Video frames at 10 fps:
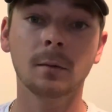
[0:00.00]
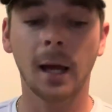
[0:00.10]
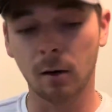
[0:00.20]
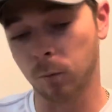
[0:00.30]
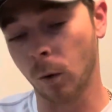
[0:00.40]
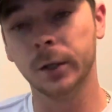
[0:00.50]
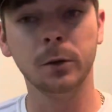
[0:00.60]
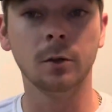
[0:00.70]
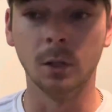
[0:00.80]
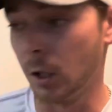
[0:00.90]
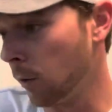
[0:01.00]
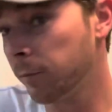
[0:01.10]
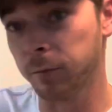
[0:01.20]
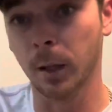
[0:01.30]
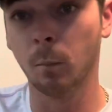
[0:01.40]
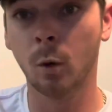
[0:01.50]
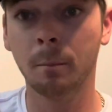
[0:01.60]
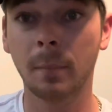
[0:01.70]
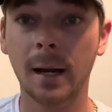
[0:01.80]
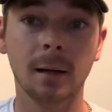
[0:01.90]
Have one, flip
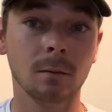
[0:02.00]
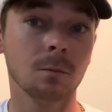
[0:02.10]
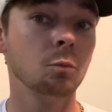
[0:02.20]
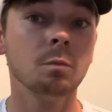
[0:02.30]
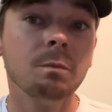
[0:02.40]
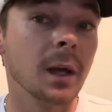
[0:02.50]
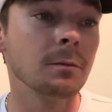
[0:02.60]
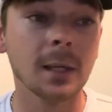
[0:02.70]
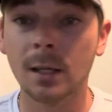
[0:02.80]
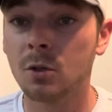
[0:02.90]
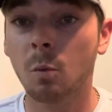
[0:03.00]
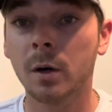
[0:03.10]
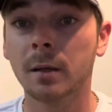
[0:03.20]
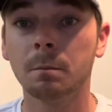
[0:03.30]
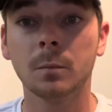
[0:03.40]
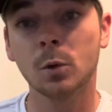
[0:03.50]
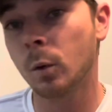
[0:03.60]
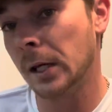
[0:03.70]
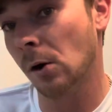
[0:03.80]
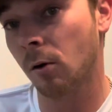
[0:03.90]
one bait 15,
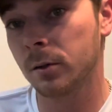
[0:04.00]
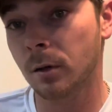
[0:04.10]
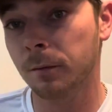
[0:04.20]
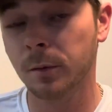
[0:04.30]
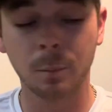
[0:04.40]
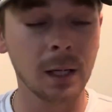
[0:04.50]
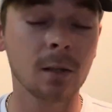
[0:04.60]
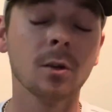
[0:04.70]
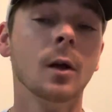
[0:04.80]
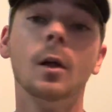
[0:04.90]
20 yards off the beach.